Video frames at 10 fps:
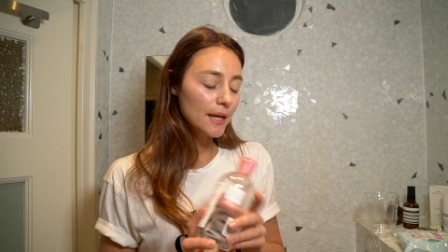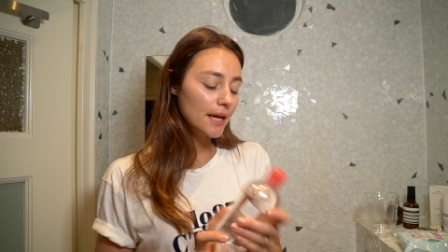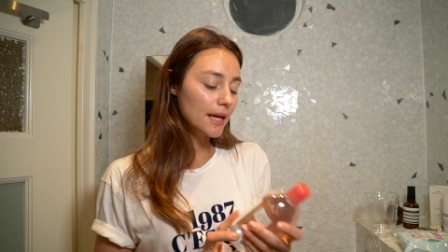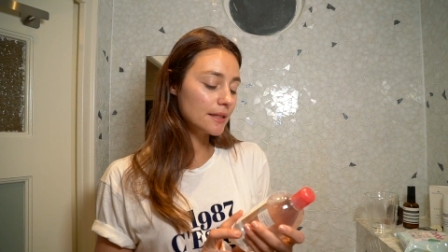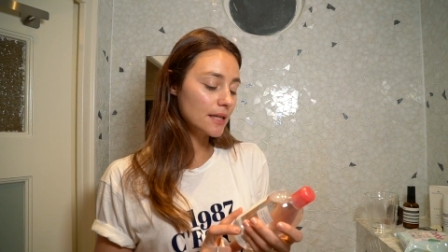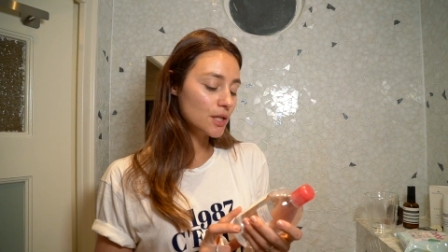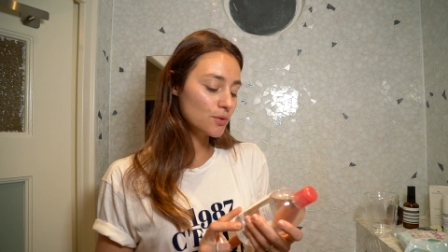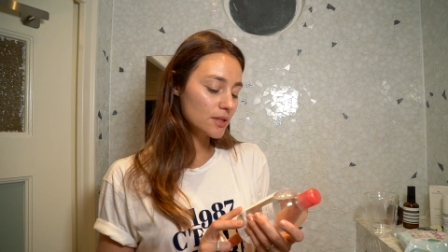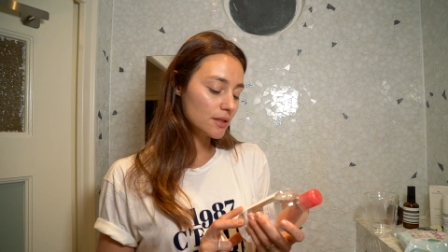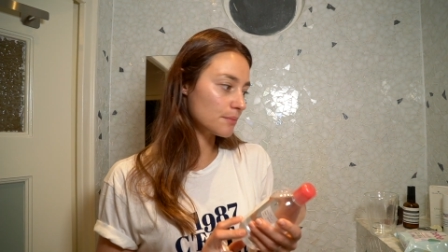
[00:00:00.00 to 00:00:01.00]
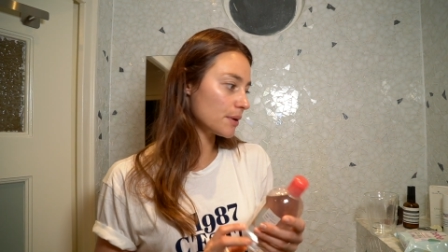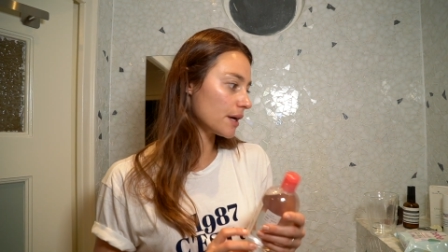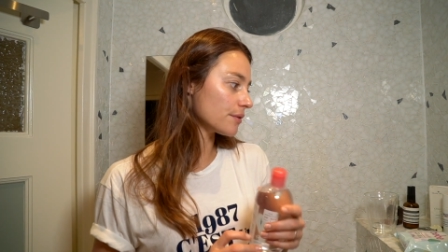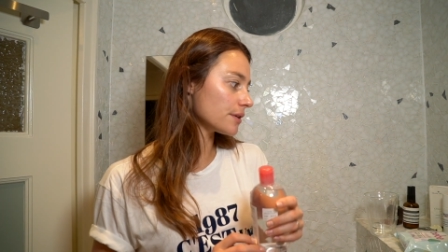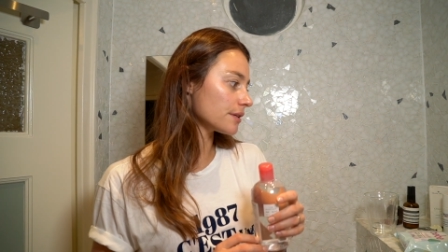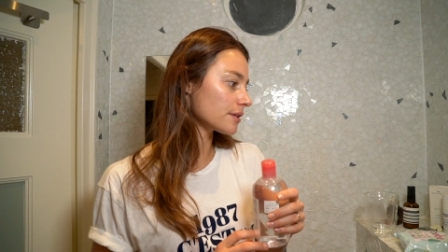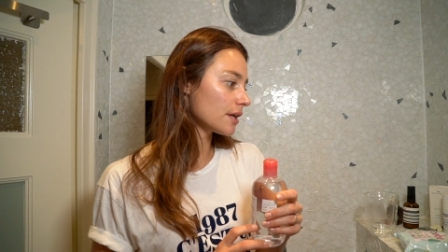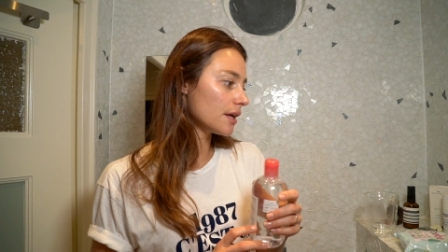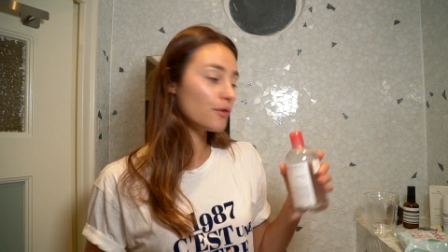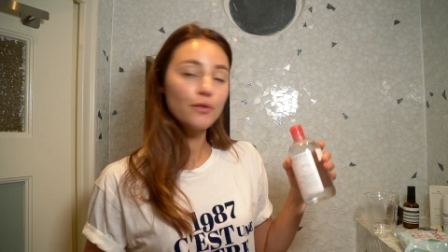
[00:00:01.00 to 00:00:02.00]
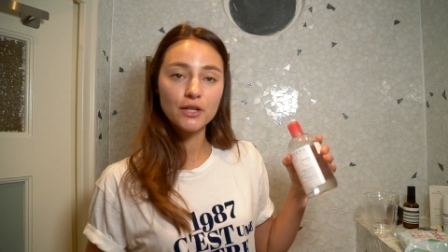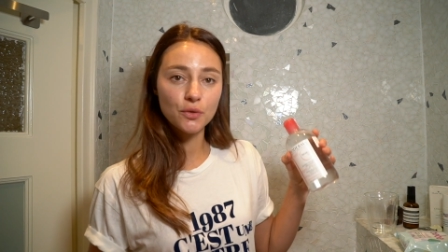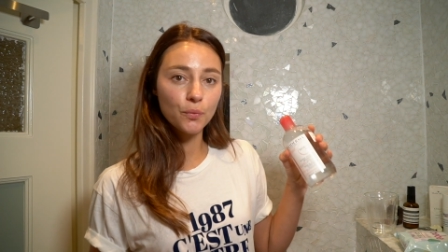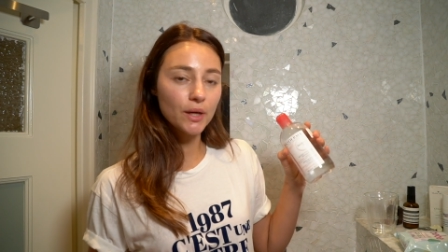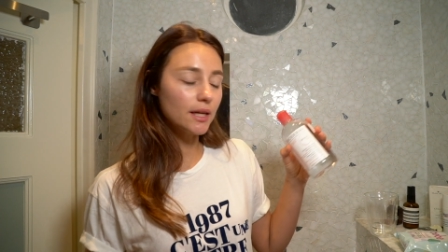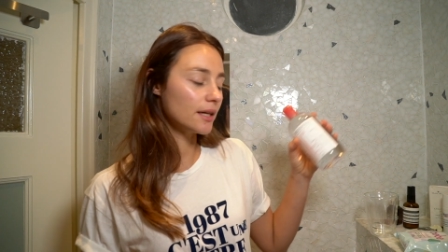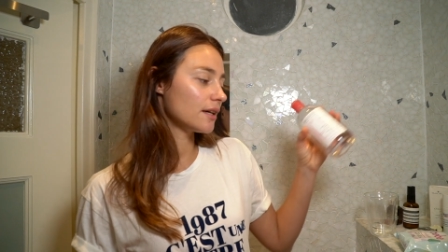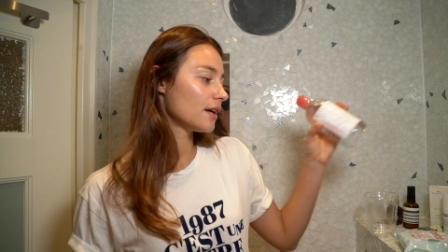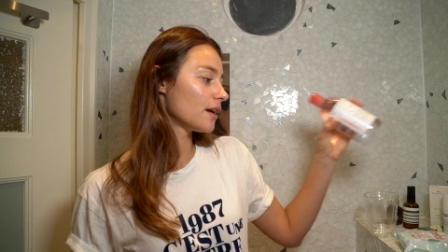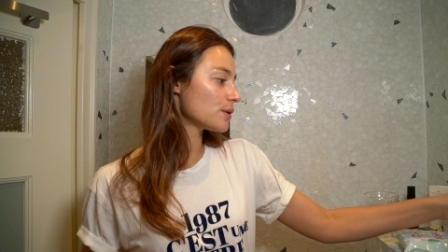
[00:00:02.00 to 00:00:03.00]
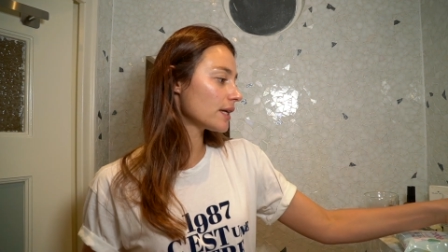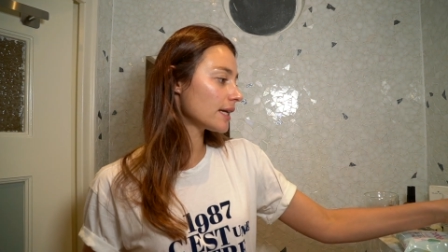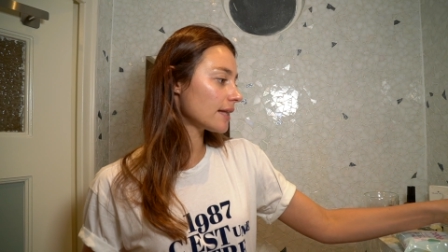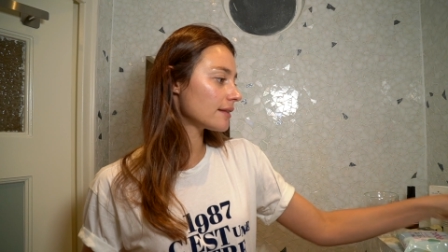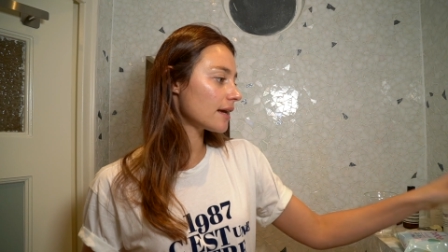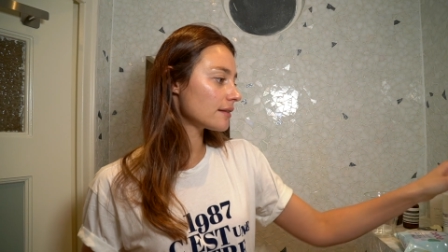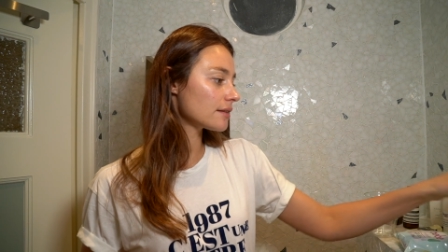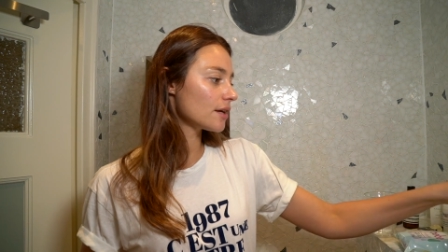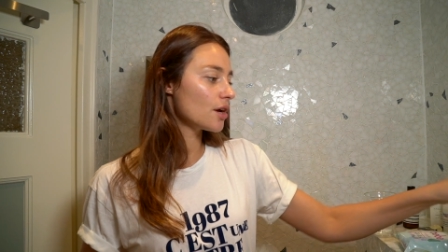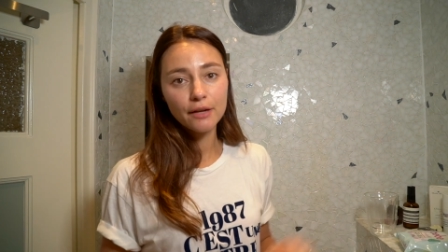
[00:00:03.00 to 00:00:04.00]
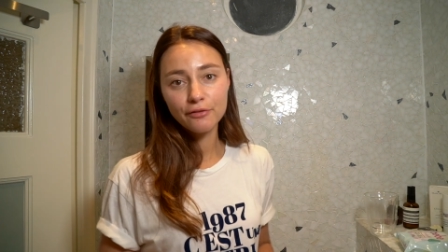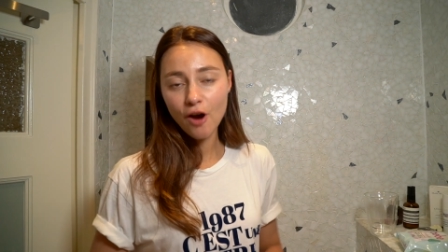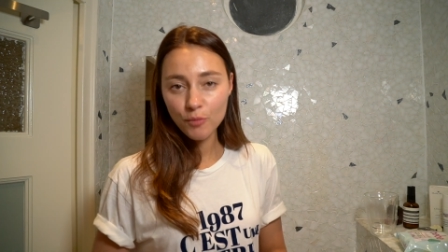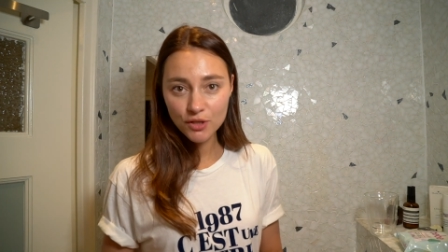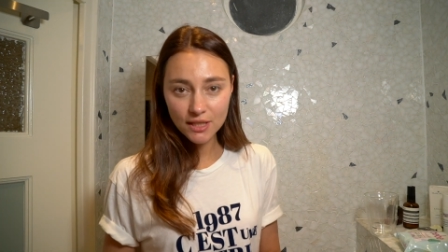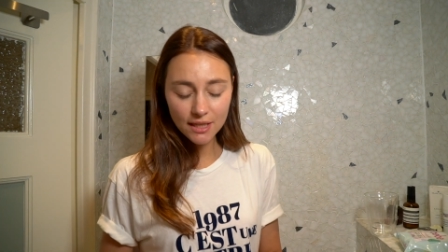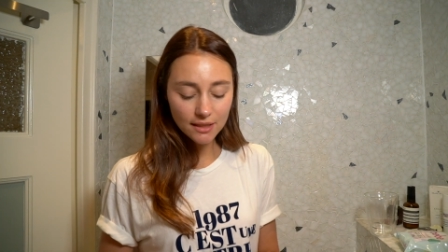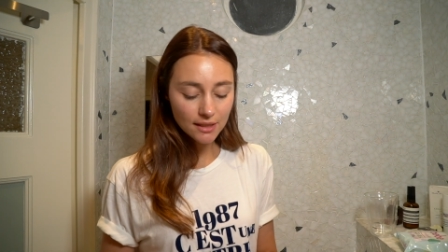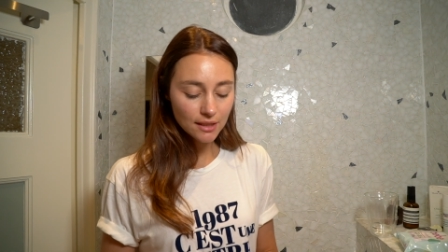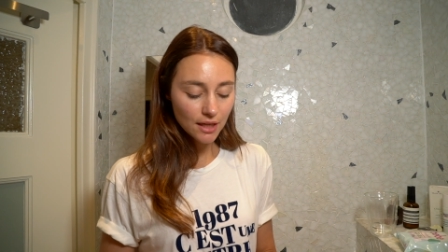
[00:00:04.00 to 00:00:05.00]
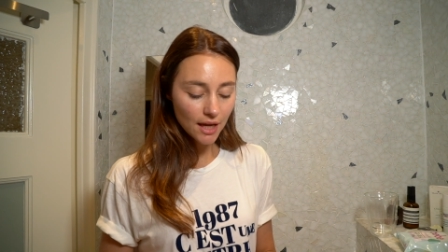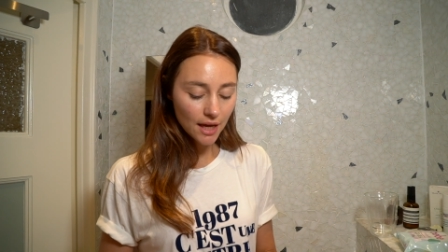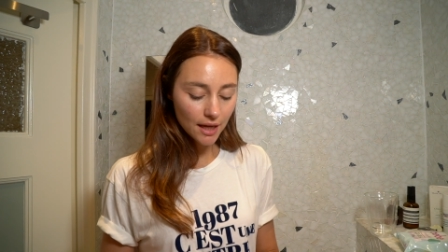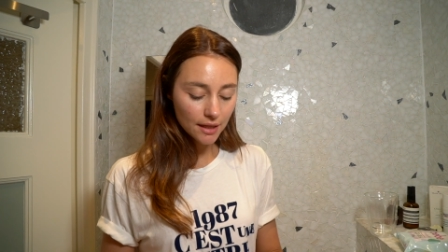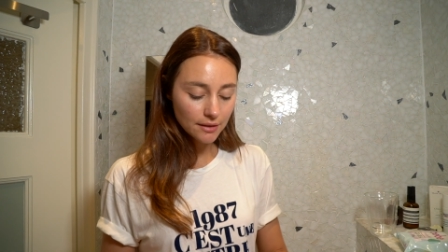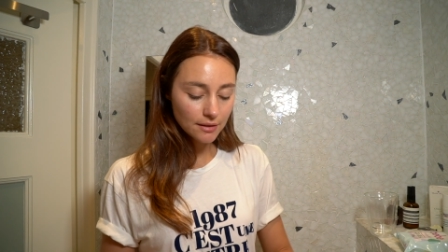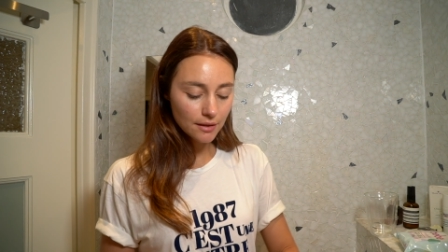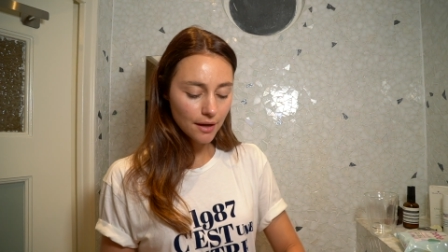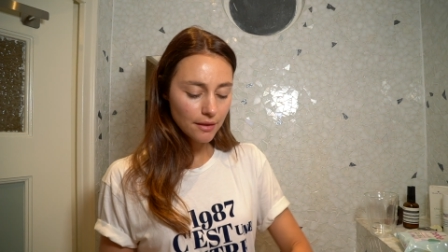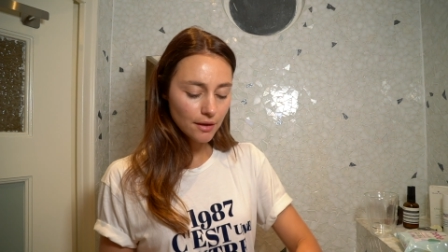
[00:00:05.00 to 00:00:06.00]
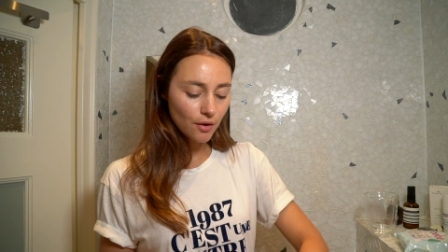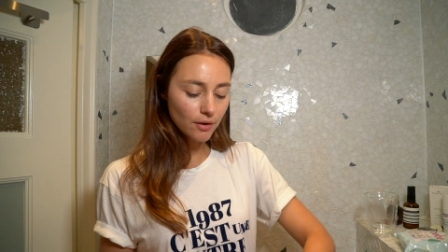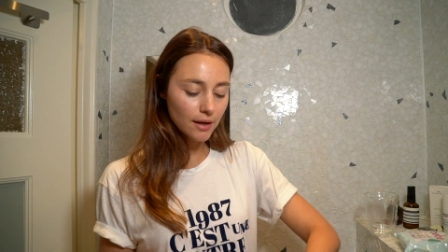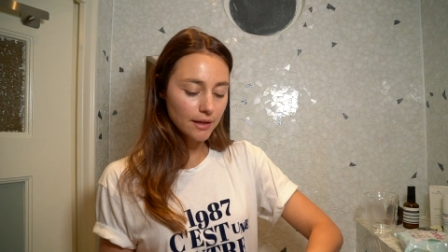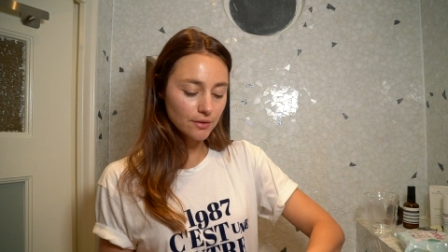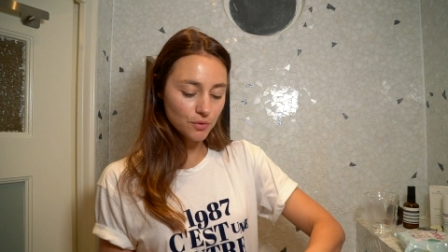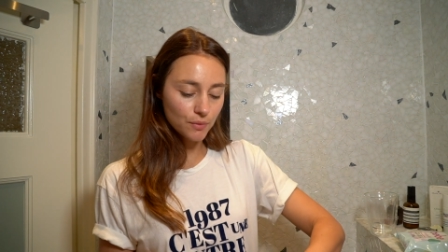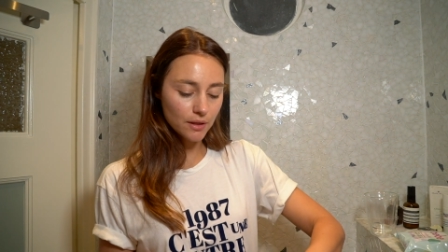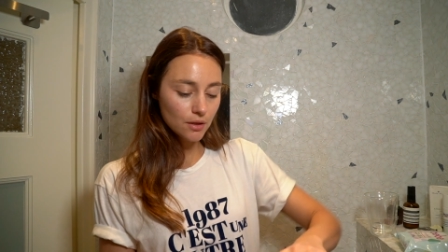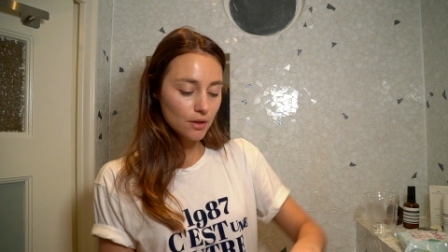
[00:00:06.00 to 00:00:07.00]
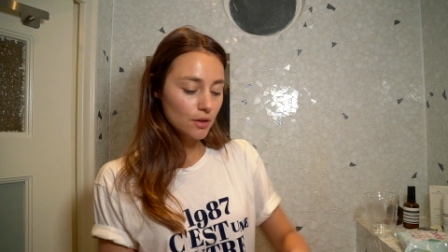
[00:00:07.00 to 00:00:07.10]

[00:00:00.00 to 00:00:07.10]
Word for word: and they use it in Paris for Fashion Week. You can get that at pharmacies and I think online as well.